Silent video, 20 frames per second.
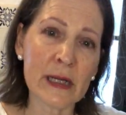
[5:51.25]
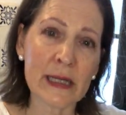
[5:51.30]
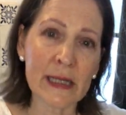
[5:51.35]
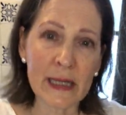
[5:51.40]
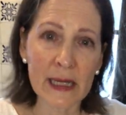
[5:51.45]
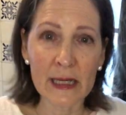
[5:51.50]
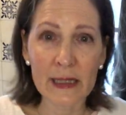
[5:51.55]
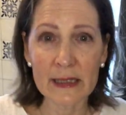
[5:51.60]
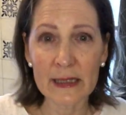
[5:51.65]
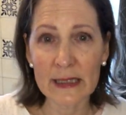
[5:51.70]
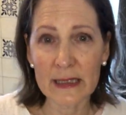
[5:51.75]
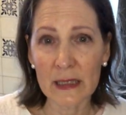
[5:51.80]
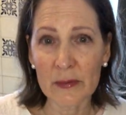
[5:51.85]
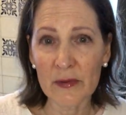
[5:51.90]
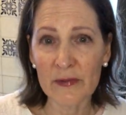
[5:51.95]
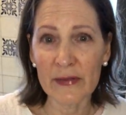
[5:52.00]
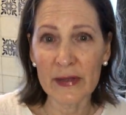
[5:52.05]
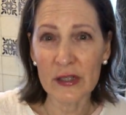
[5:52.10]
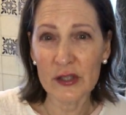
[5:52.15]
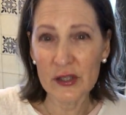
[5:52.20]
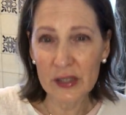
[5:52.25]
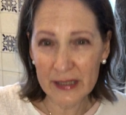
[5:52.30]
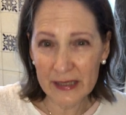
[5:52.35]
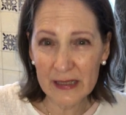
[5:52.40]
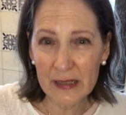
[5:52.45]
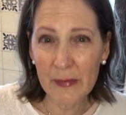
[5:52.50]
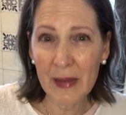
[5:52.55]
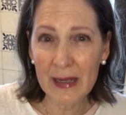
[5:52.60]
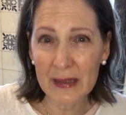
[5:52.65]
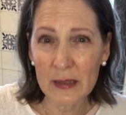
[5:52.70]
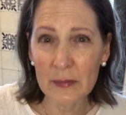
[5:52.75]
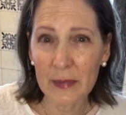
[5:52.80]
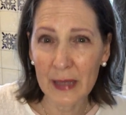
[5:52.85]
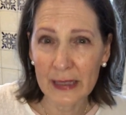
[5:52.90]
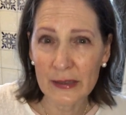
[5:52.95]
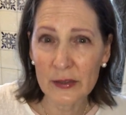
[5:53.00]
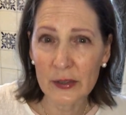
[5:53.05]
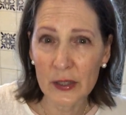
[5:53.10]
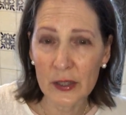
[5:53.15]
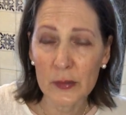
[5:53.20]
to need some of it just to make the
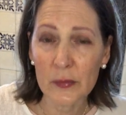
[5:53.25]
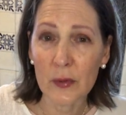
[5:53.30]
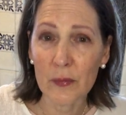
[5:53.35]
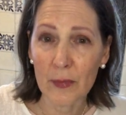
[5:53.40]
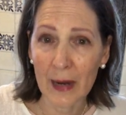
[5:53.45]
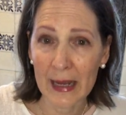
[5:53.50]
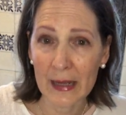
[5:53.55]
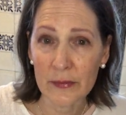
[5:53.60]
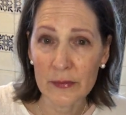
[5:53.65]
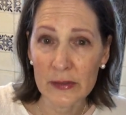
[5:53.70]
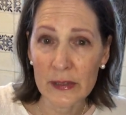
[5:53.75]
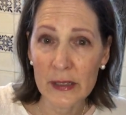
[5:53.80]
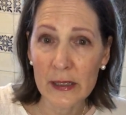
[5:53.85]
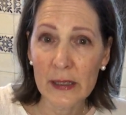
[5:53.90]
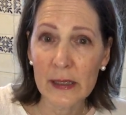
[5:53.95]
blender go around.